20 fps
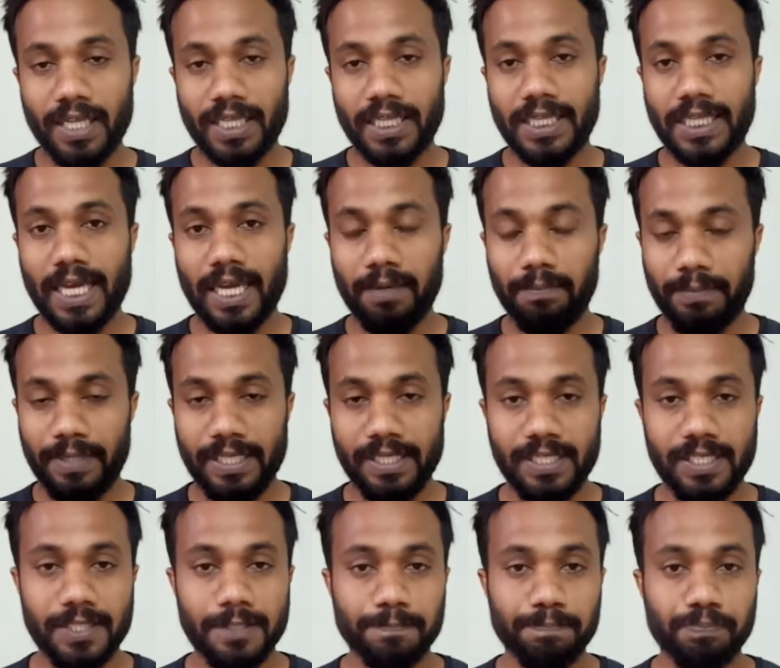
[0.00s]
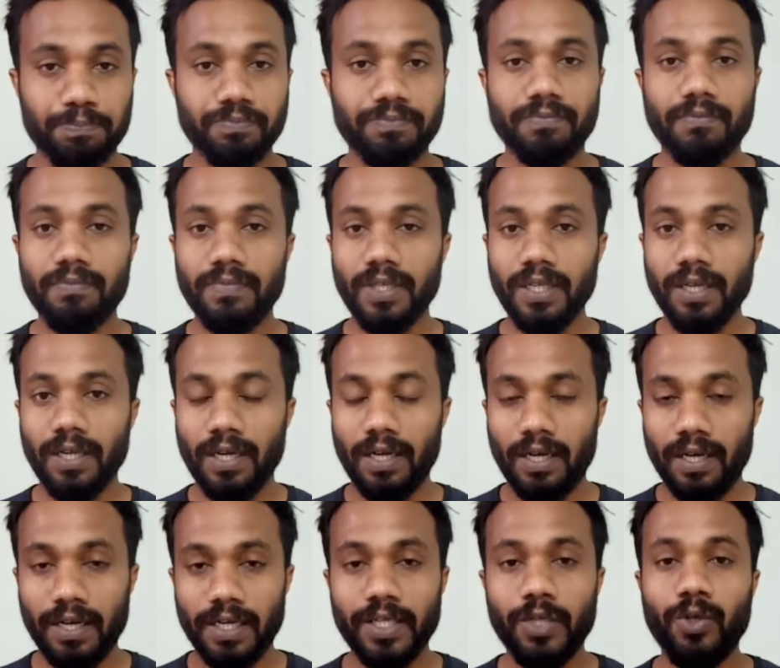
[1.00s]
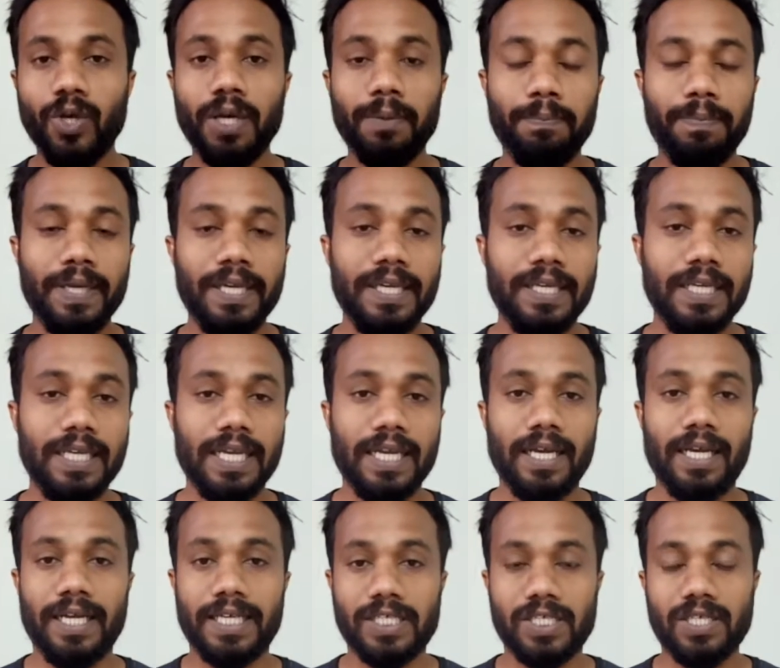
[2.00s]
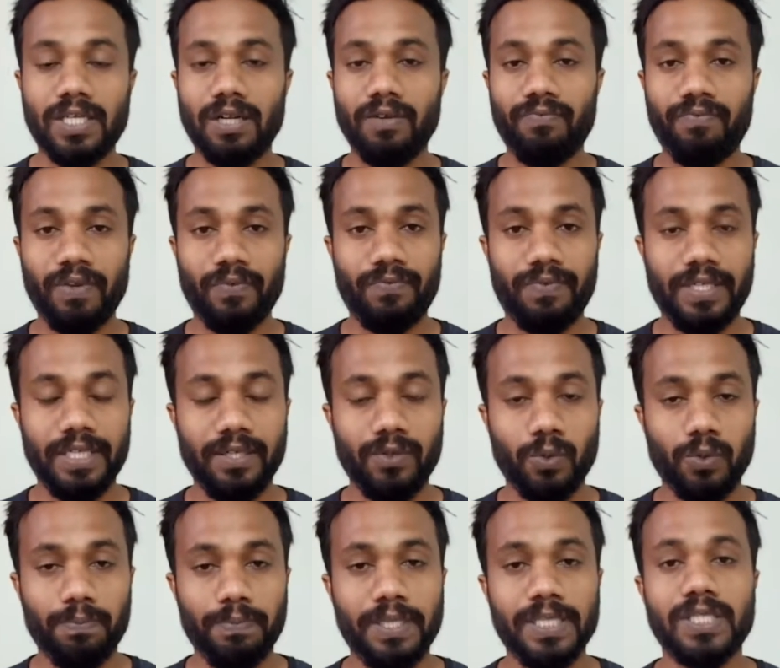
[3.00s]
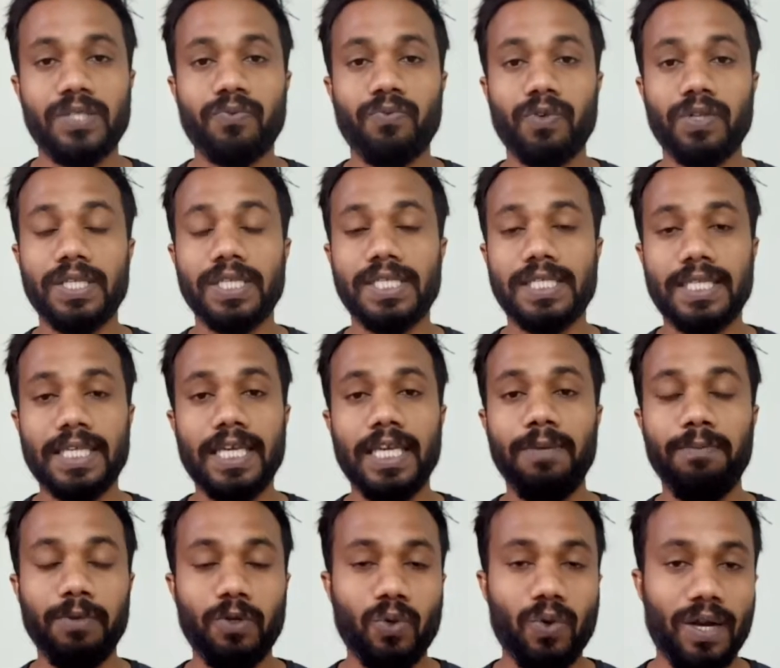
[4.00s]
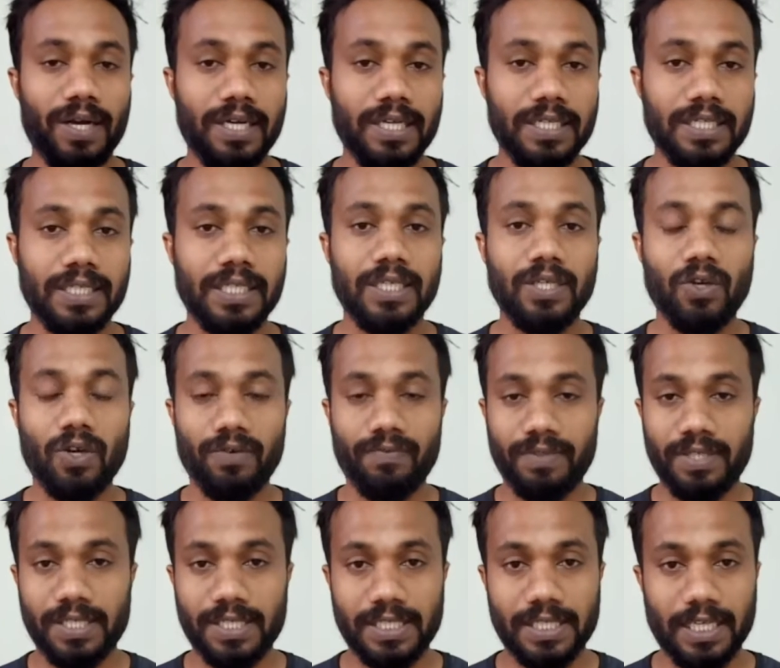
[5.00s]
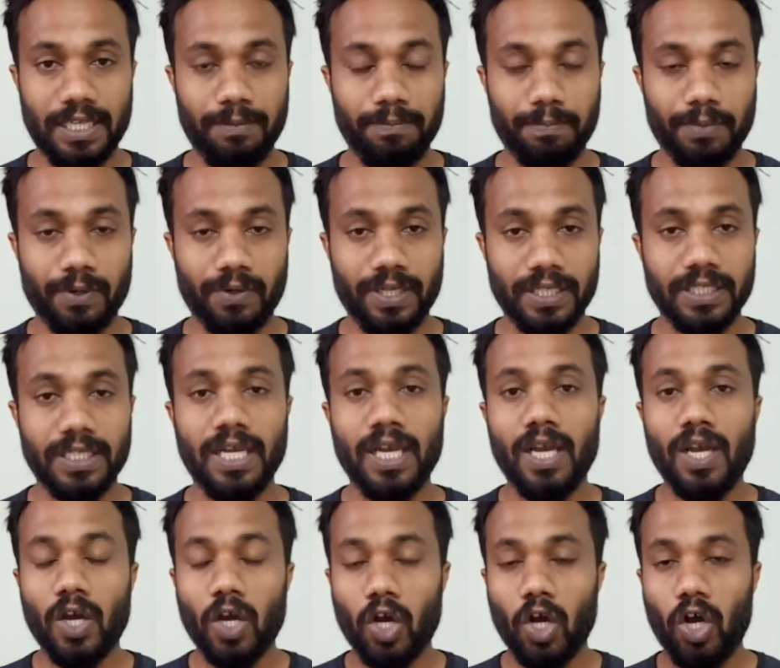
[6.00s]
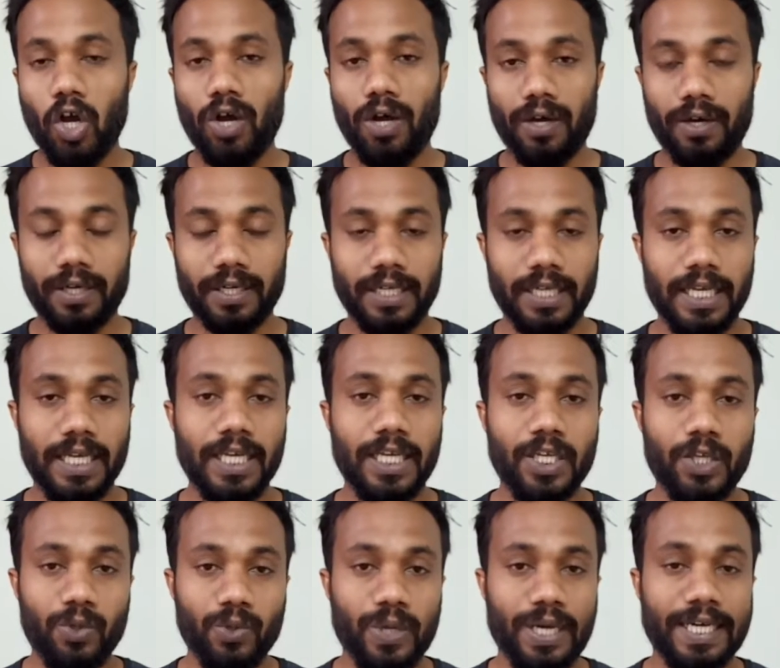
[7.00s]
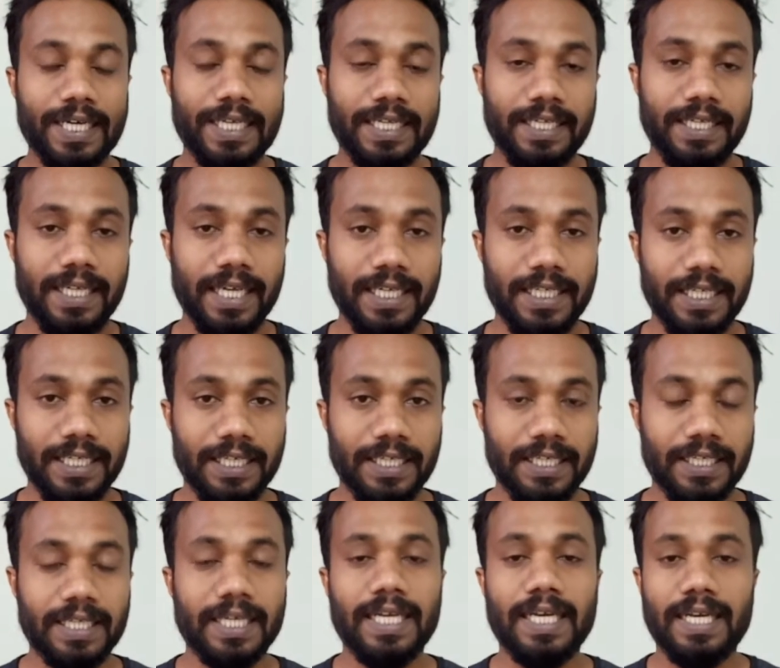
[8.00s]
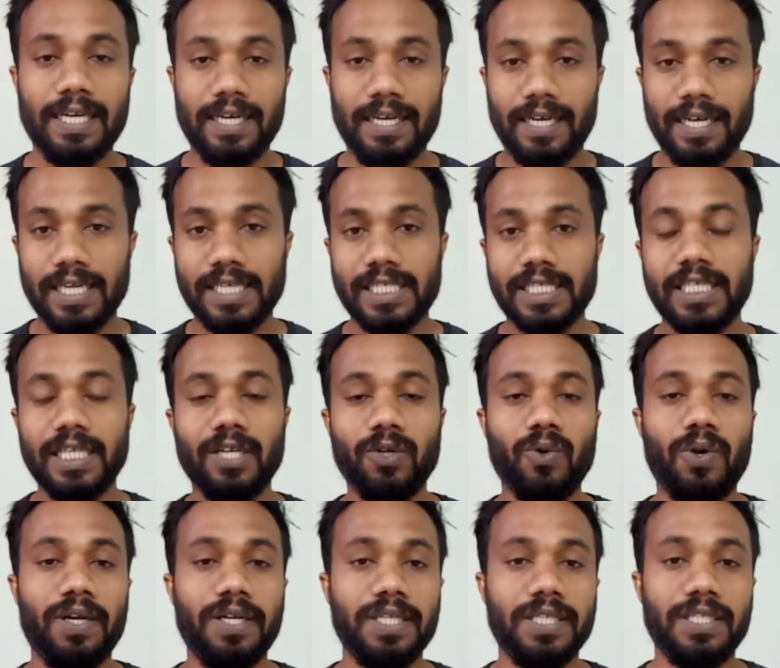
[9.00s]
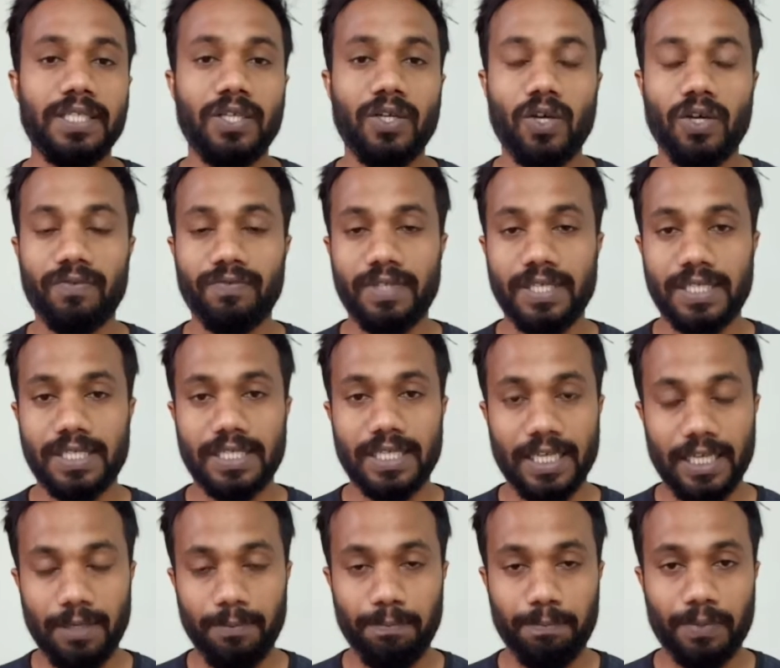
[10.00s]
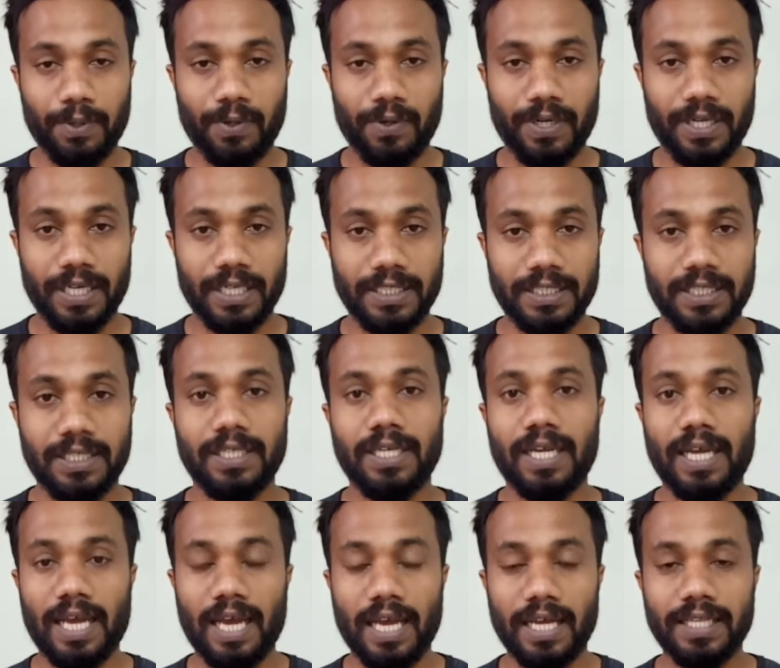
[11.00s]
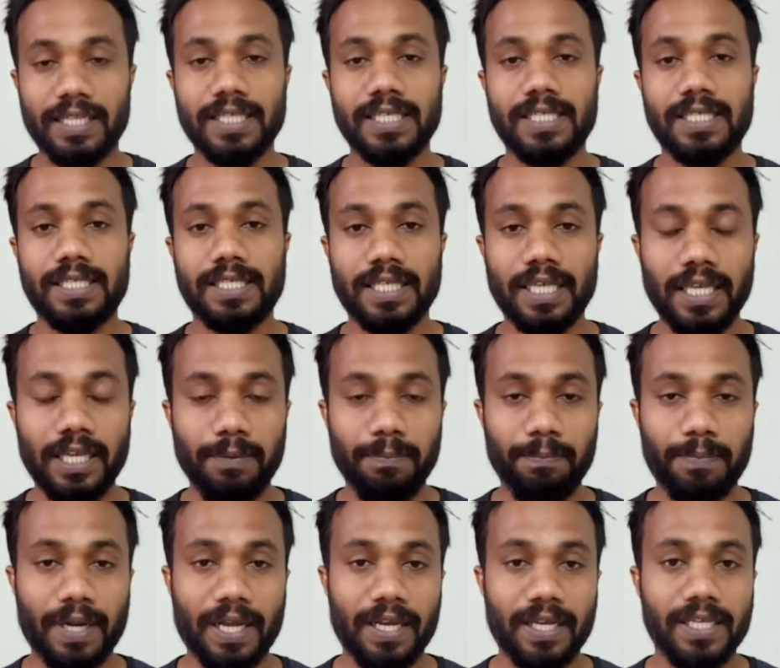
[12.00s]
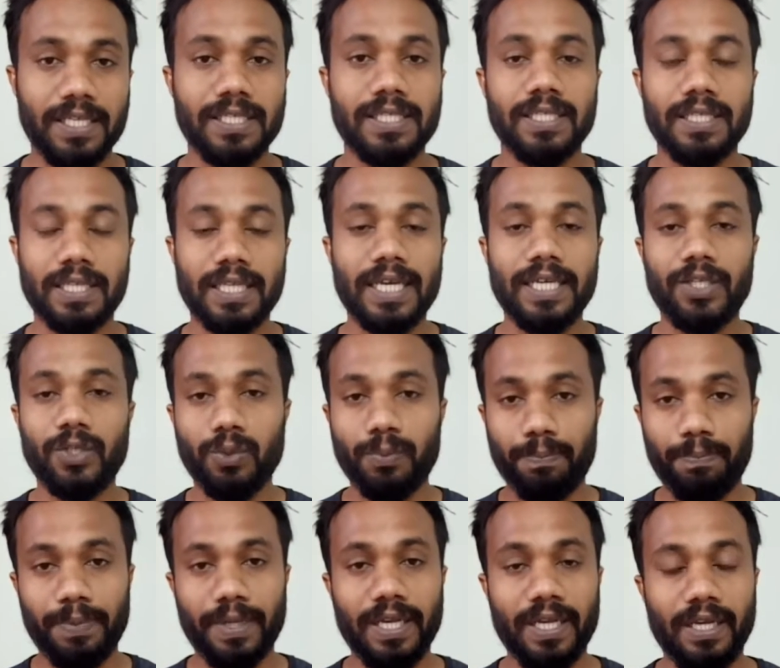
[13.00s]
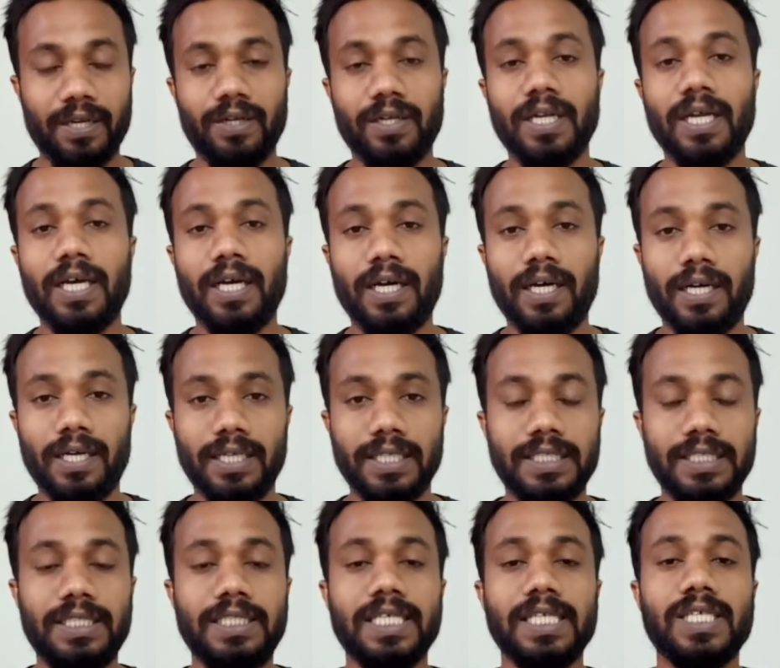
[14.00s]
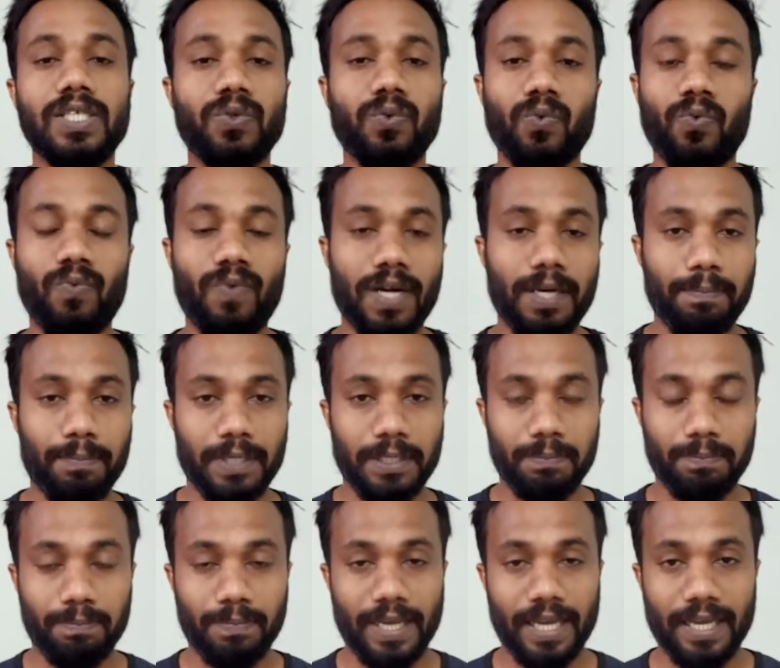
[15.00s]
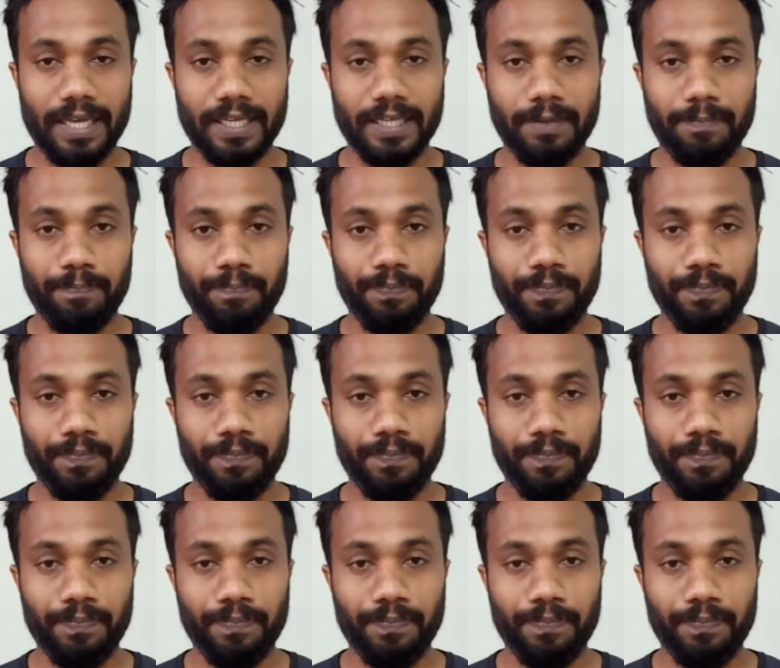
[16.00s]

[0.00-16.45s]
That means you are paying extra 50 rupees for the same quantity of the same product, or you are getting lesser quantity of the same product at the same price that you paid just 1 month back.